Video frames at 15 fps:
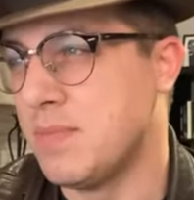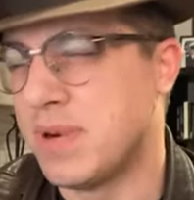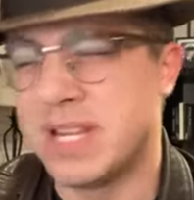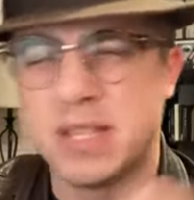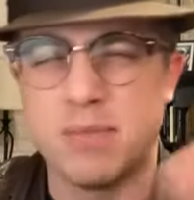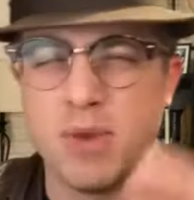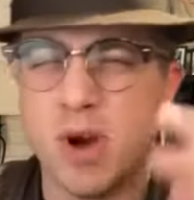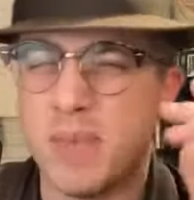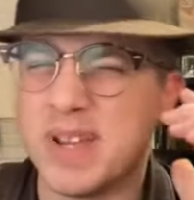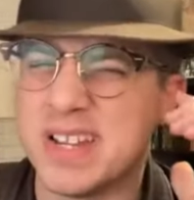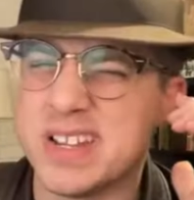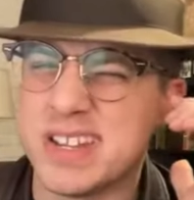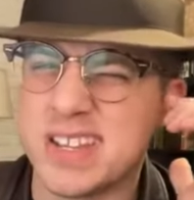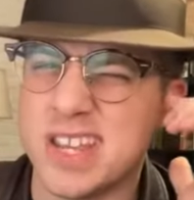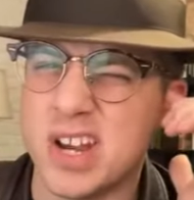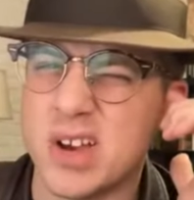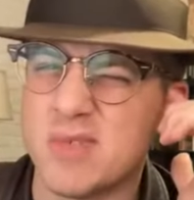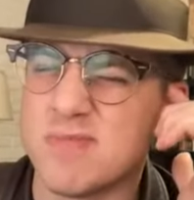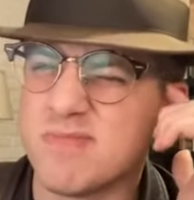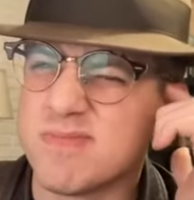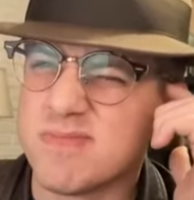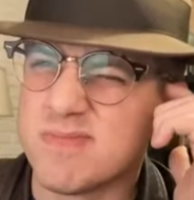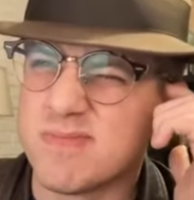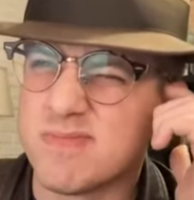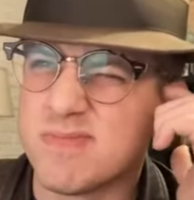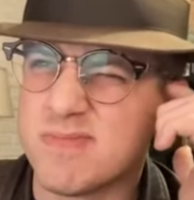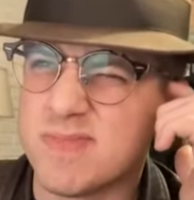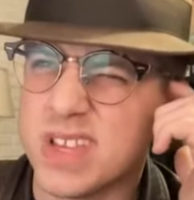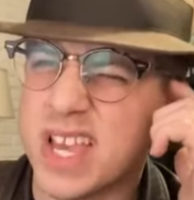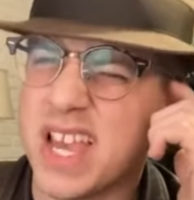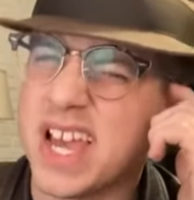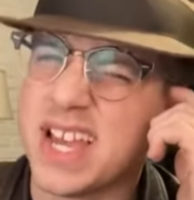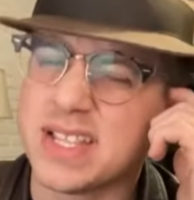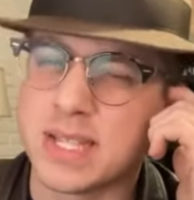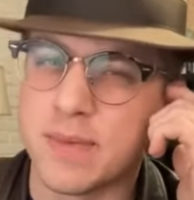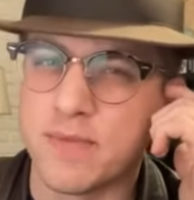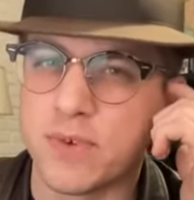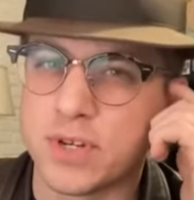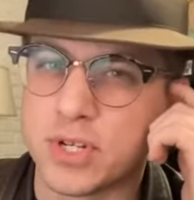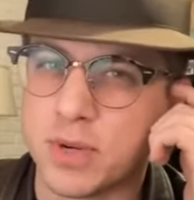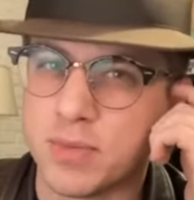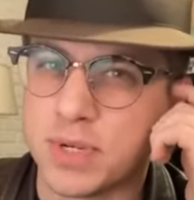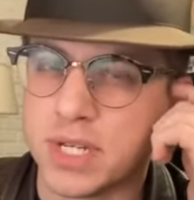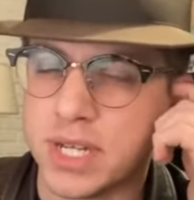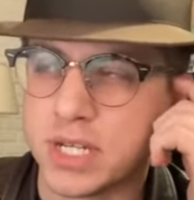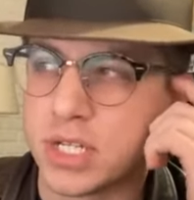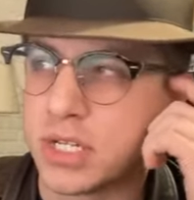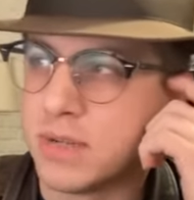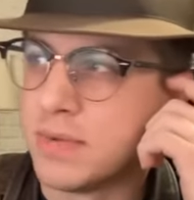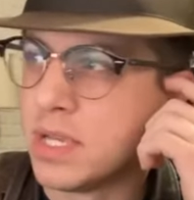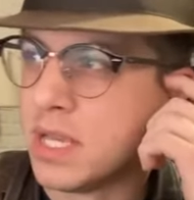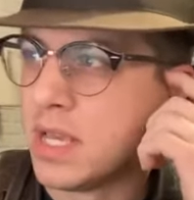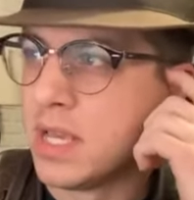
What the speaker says: But in the moment, it's up for interpretation.